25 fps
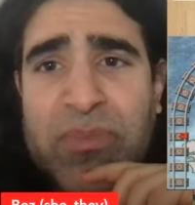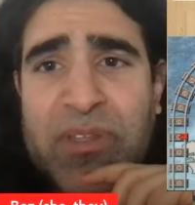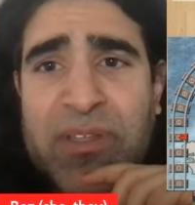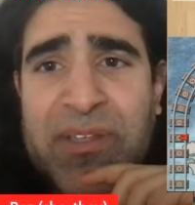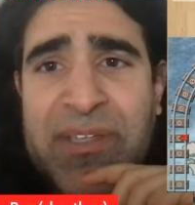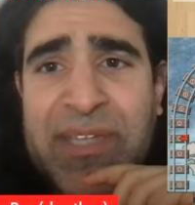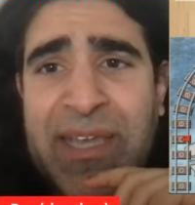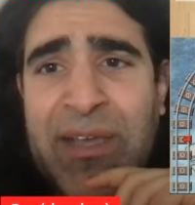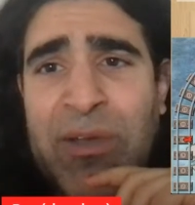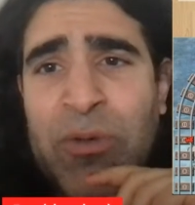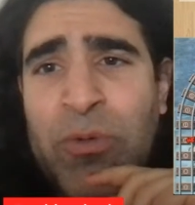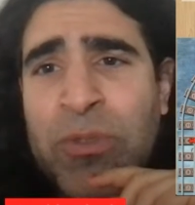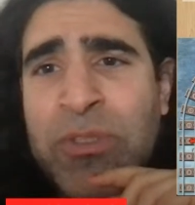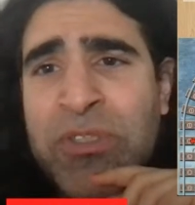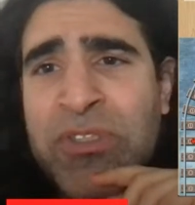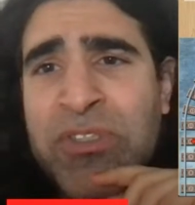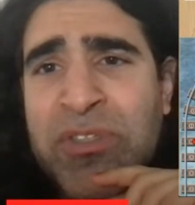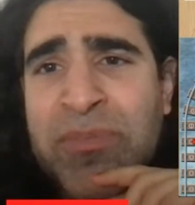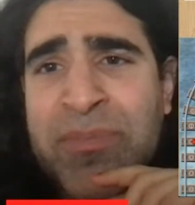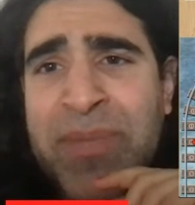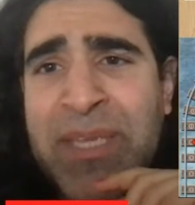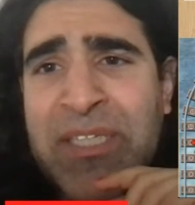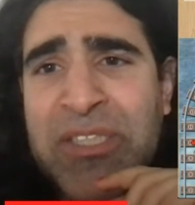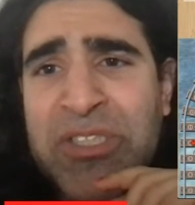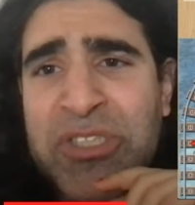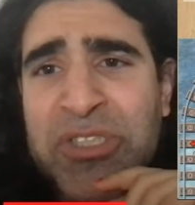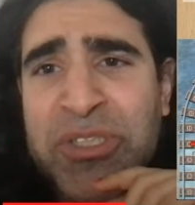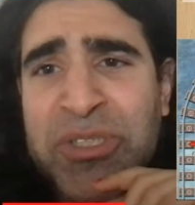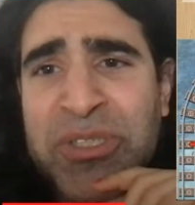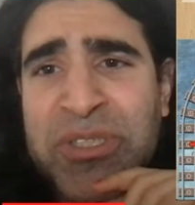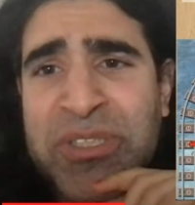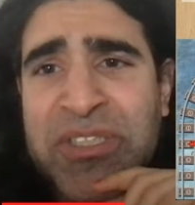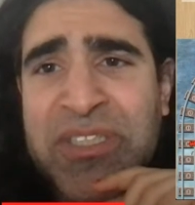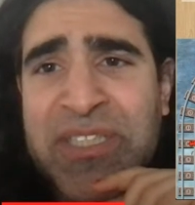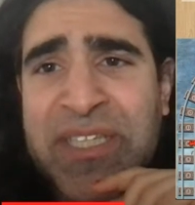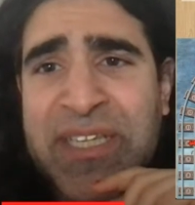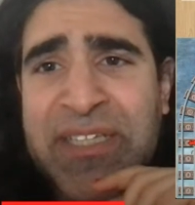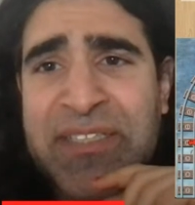Now I want to make sure
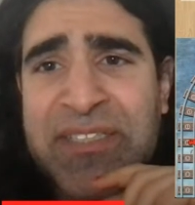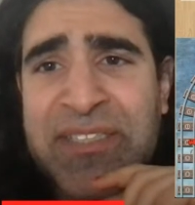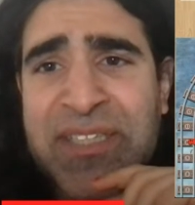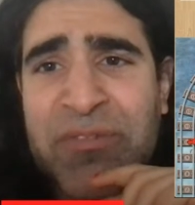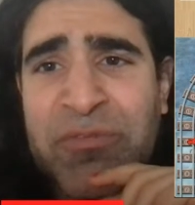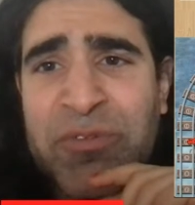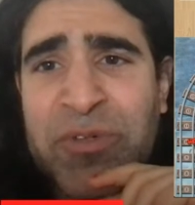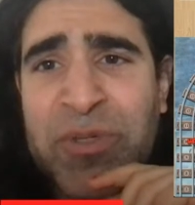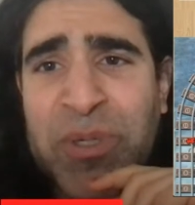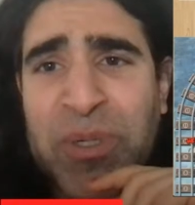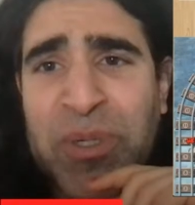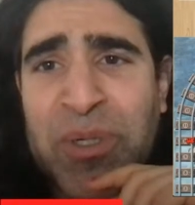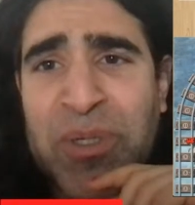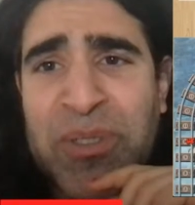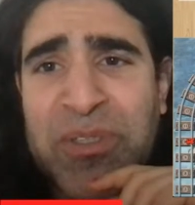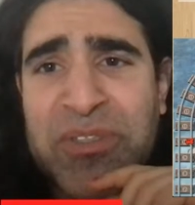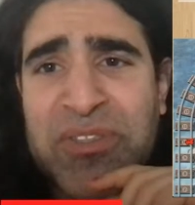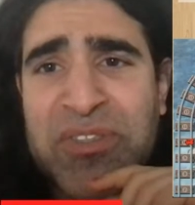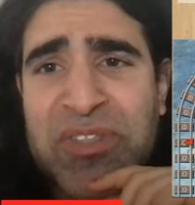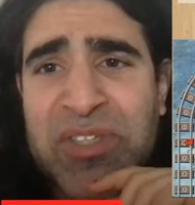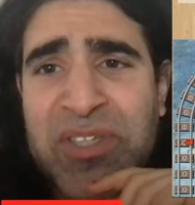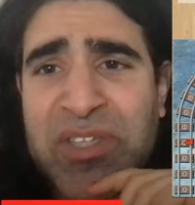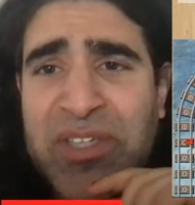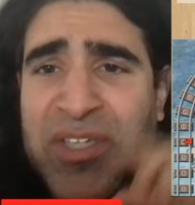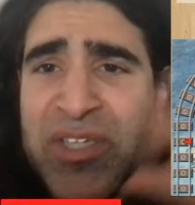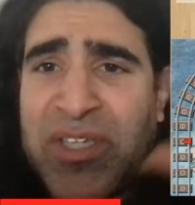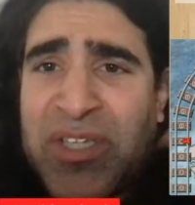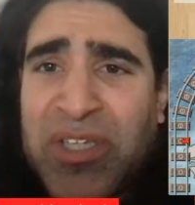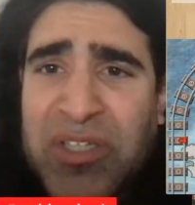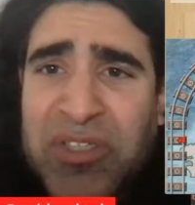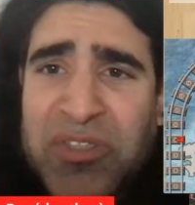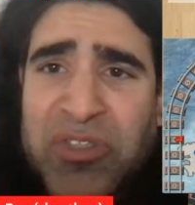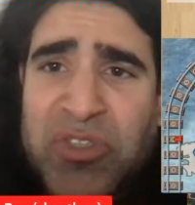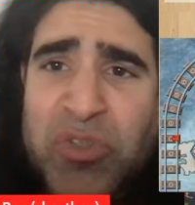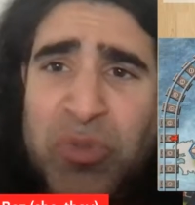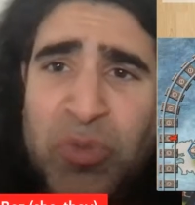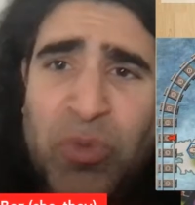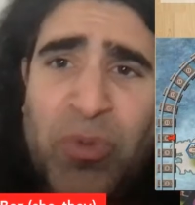that I've got
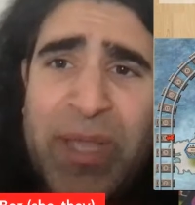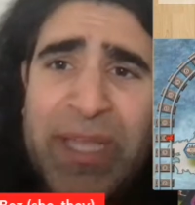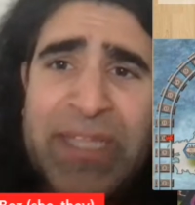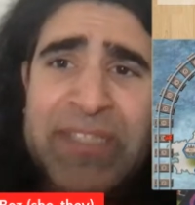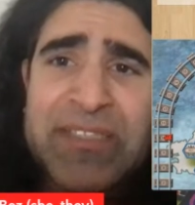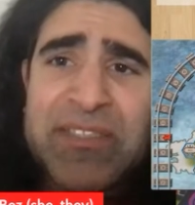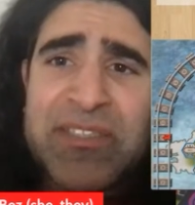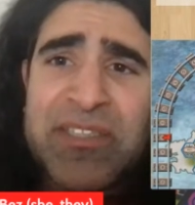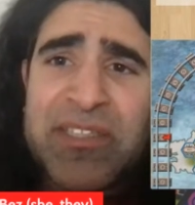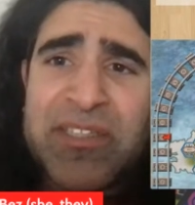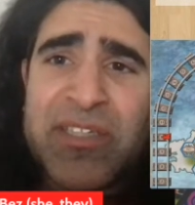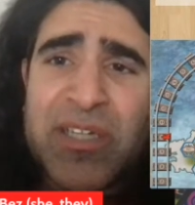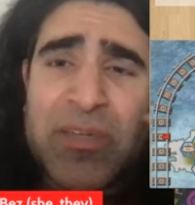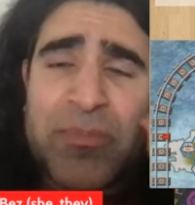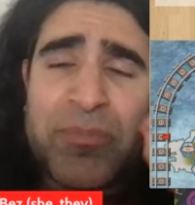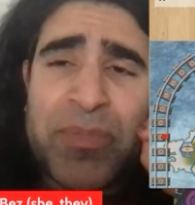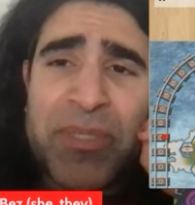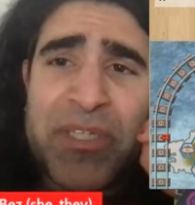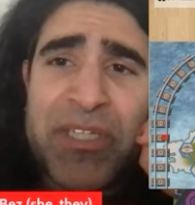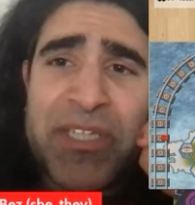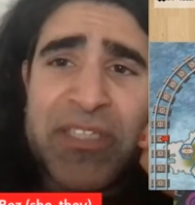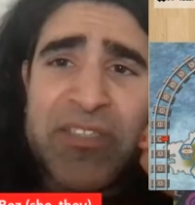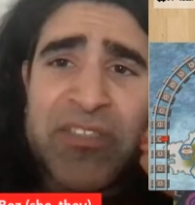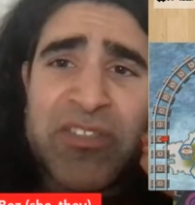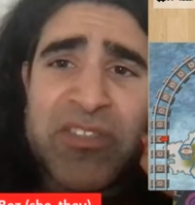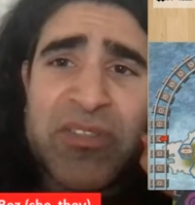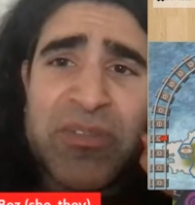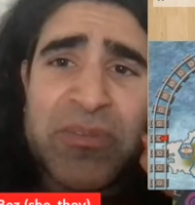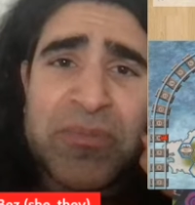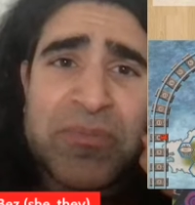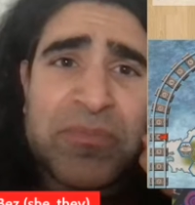20 companies.